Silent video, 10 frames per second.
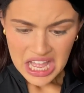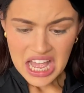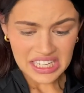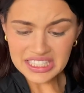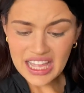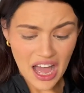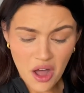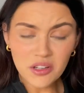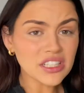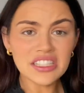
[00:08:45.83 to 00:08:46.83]
it's that
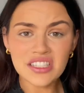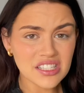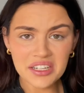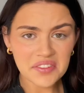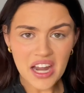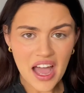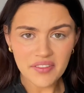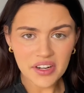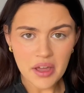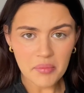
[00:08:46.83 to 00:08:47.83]
old, it doesn't even have a
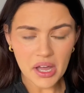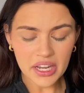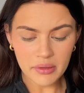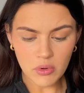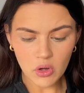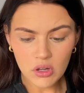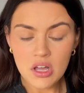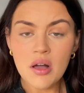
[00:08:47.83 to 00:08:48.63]
number anymore,